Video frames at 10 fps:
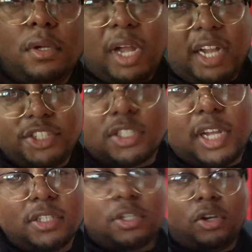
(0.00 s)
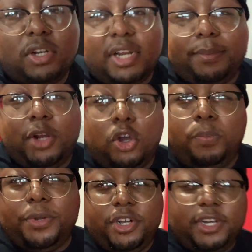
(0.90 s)
I just got told that I'm the
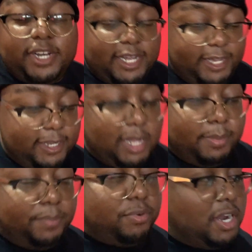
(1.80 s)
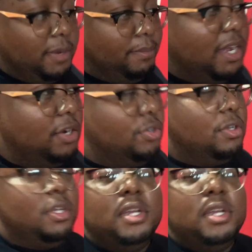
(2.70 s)
opener tonight. Got my prime bottle.